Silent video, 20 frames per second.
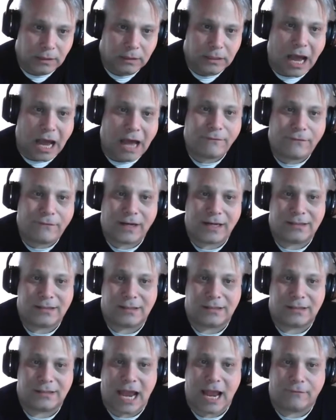Confidence
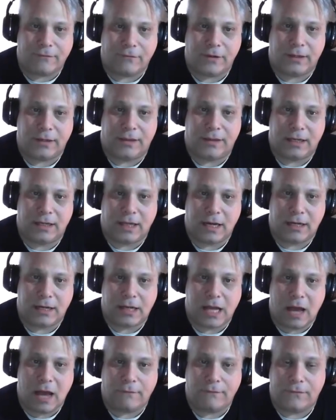is everything, and
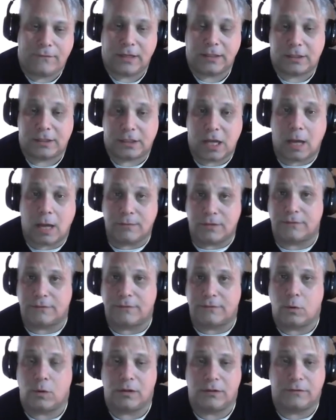confidence comes,
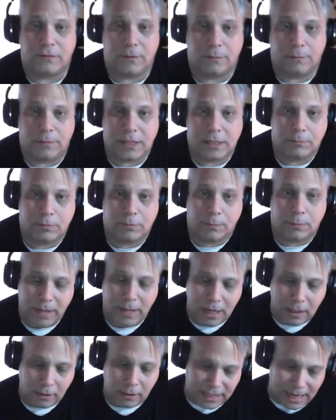of course, from being
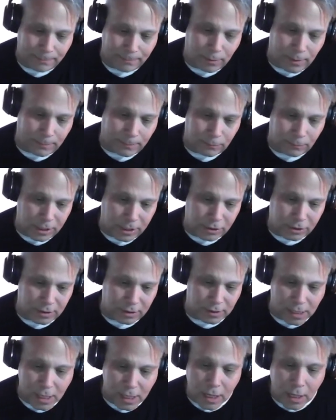prepared. That
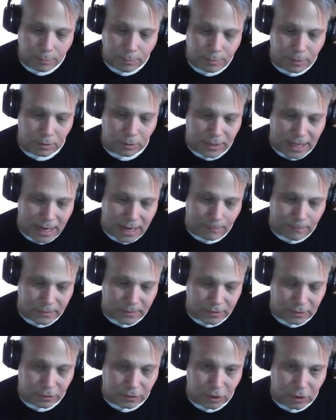preparation both
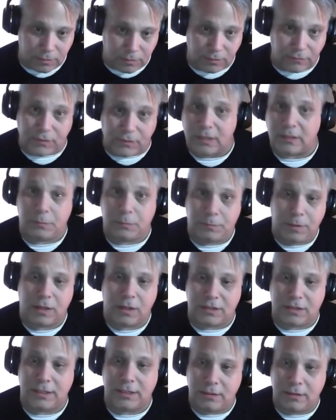happens in terms of the
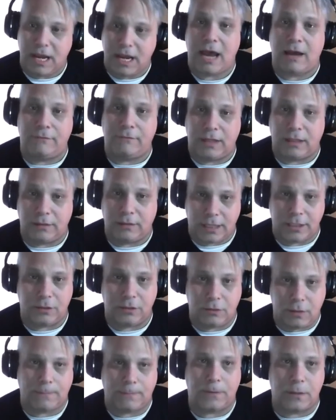experience that you have that led
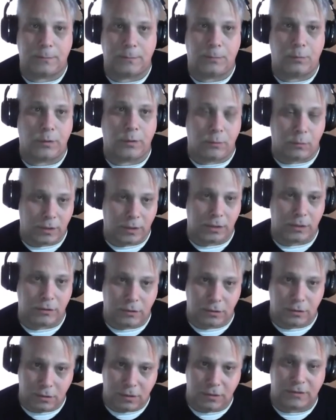you up to the point where you
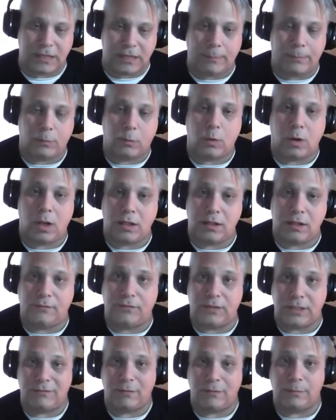knew your topic well enough
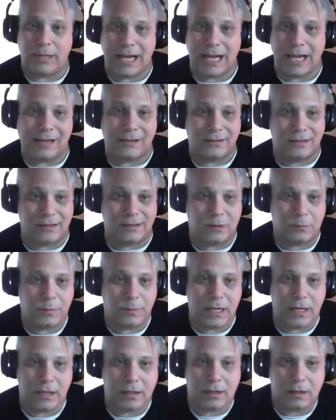to even be asked to
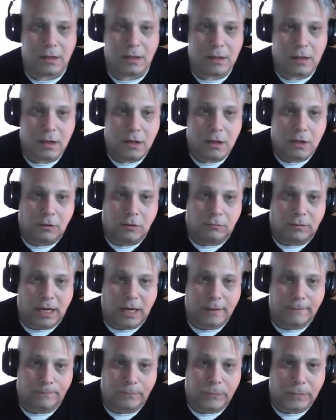speak,
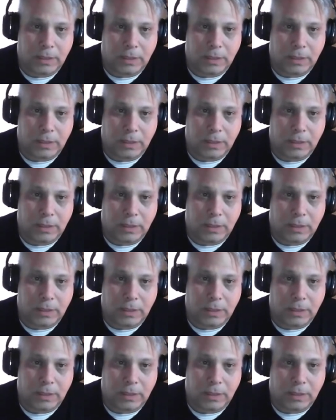right?